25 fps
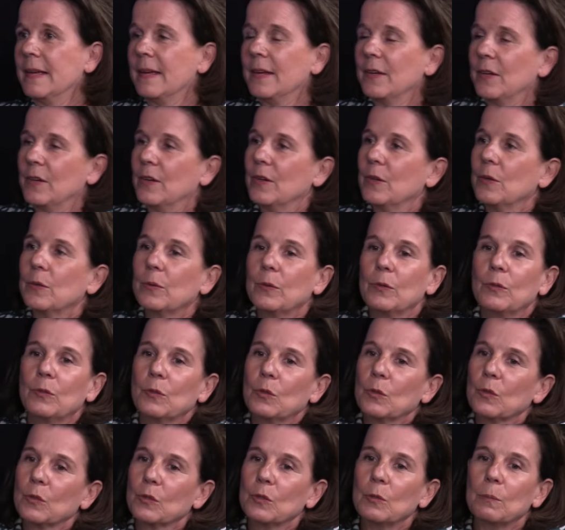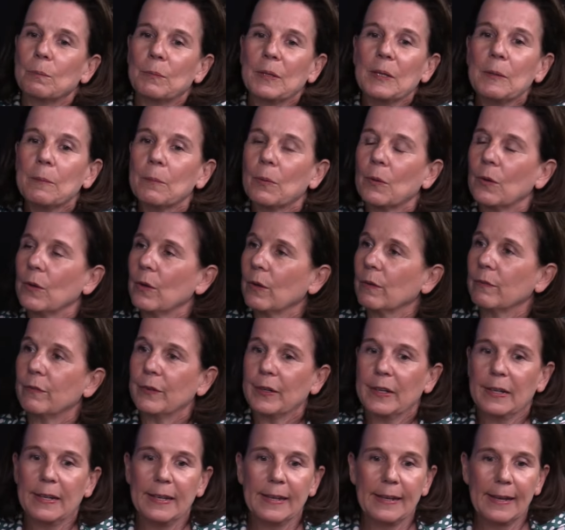you know, you talk to people who are
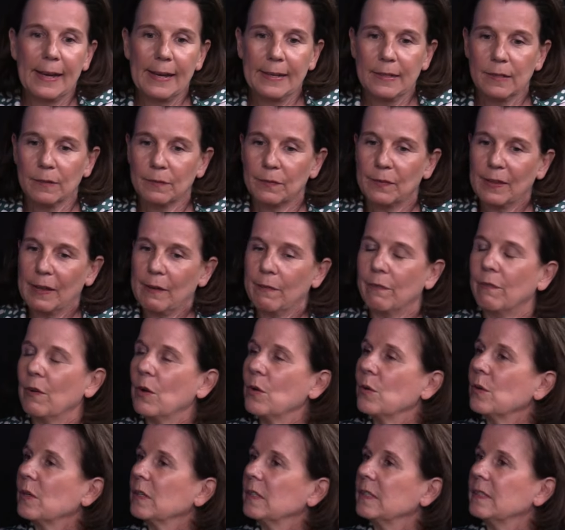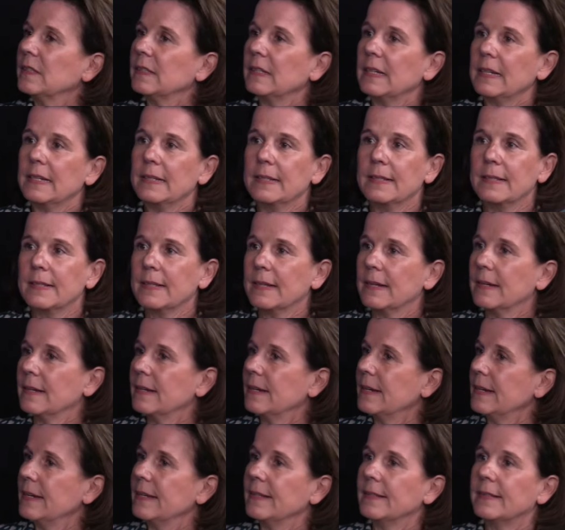really kind of their focus is uh,
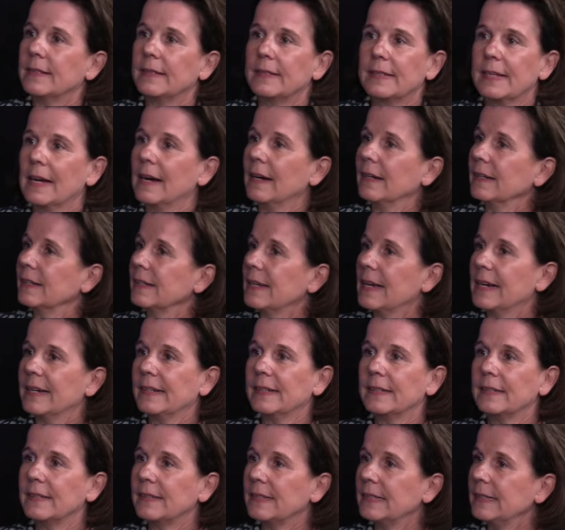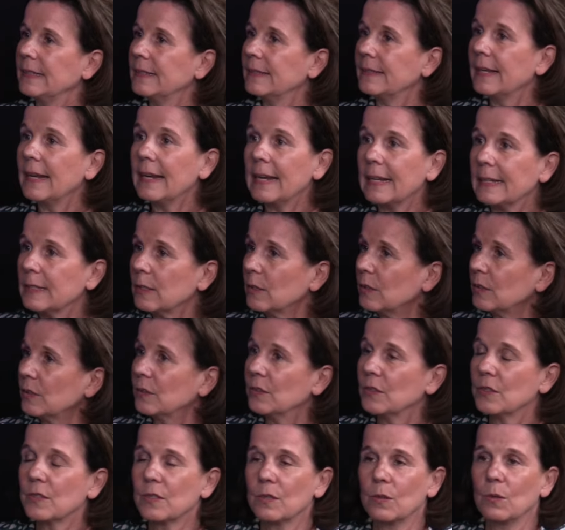is the Tang Dynasty
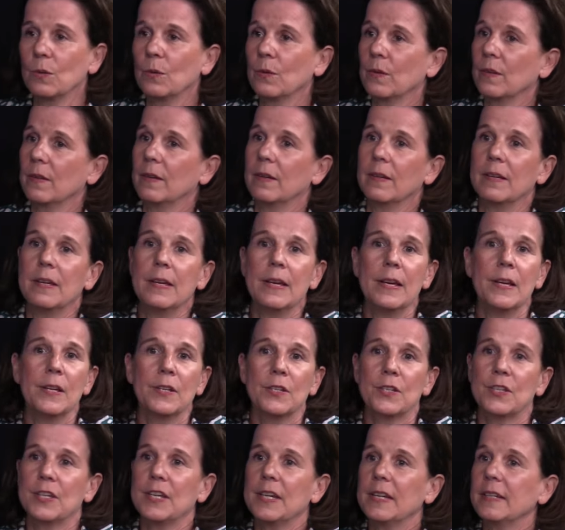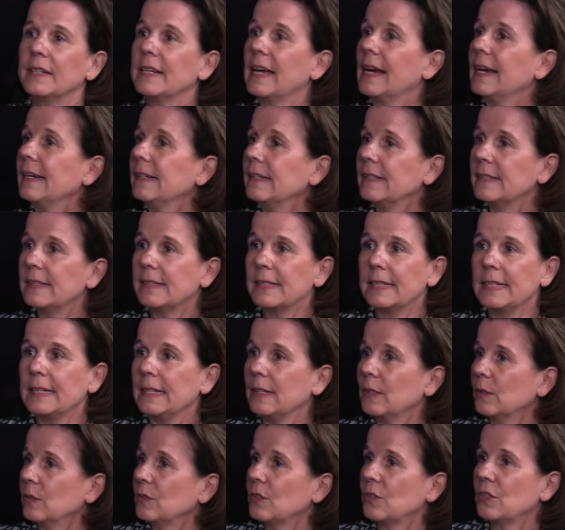Celadons or the Qing
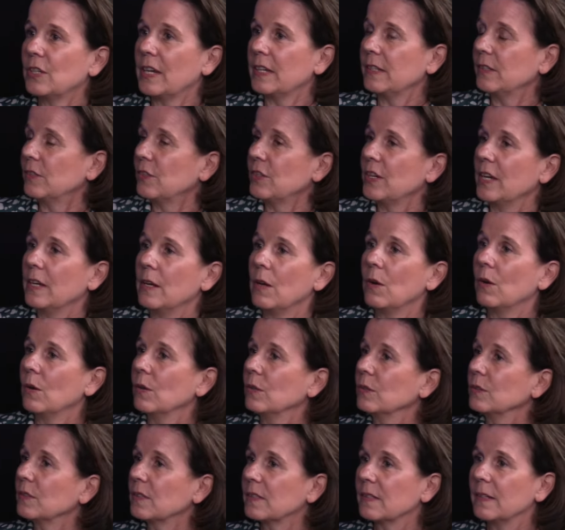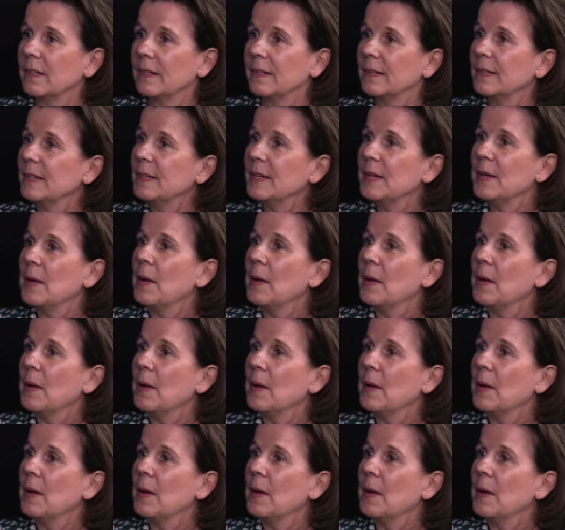Dynasty or Qianlong's uh,